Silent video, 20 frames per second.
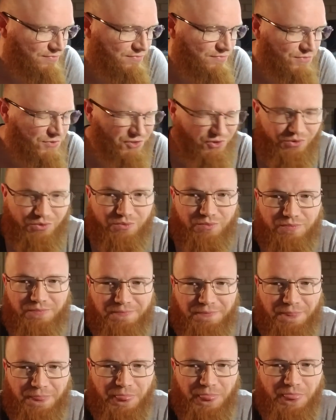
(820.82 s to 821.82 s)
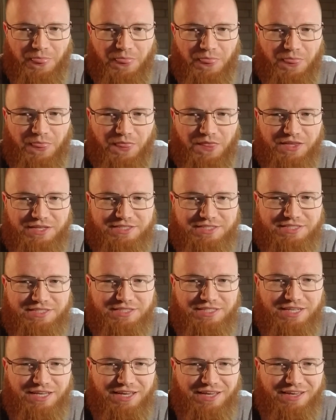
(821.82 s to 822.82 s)
So this
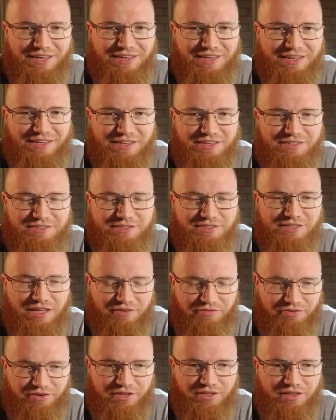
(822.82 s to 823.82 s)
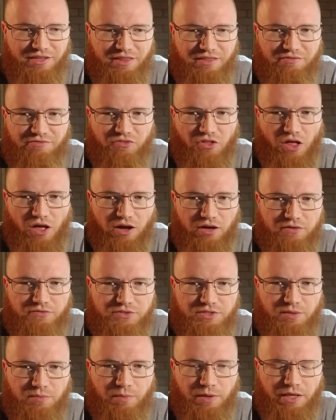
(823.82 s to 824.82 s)
is definitely the vlog of
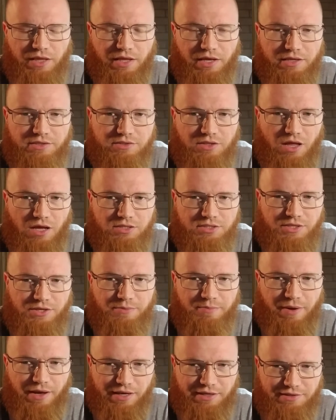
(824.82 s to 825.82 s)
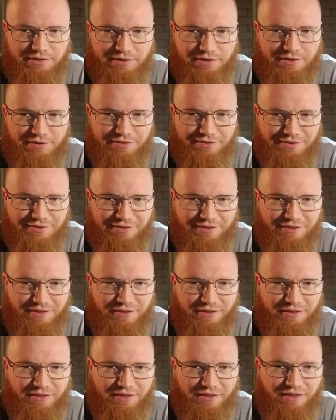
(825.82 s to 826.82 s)
somebody that has lost their mind
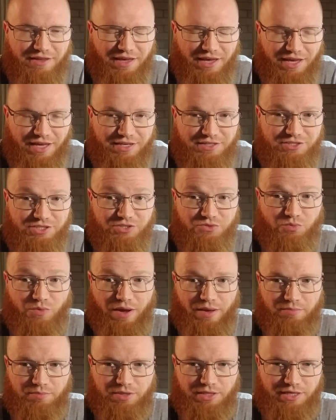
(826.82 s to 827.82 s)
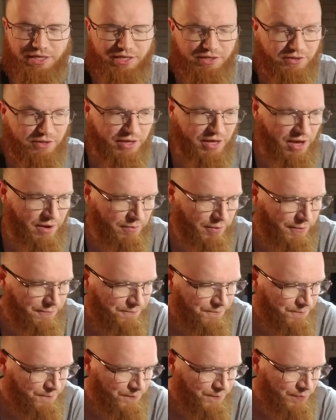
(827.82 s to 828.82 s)
and just rambling into the camera.
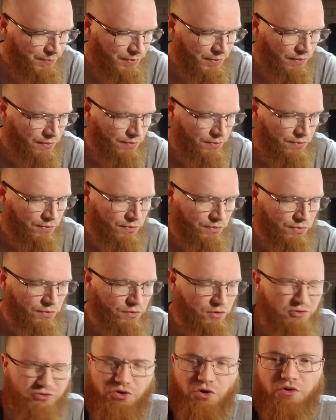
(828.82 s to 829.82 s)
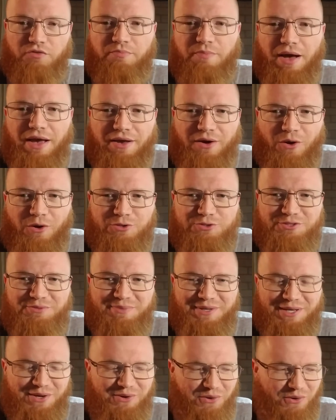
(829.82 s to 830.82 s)
So if my
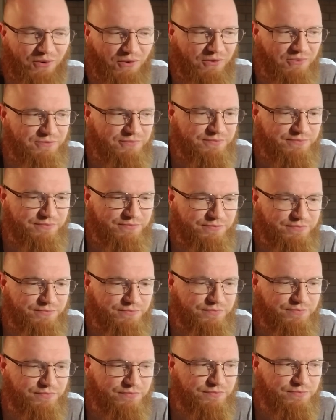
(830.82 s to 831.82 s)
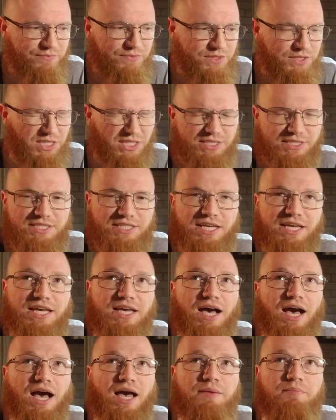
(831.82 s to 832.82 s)
ultimate goal, let's say
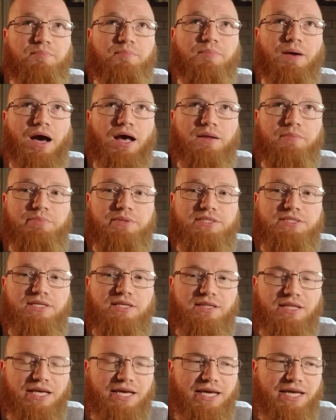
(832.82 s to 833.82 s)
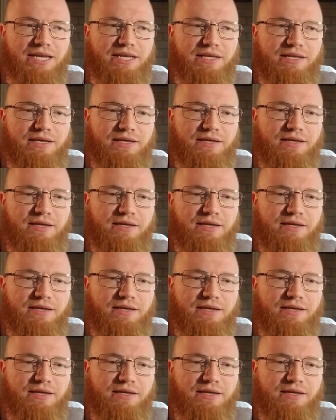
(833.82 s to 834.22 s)
I bought a piece of land,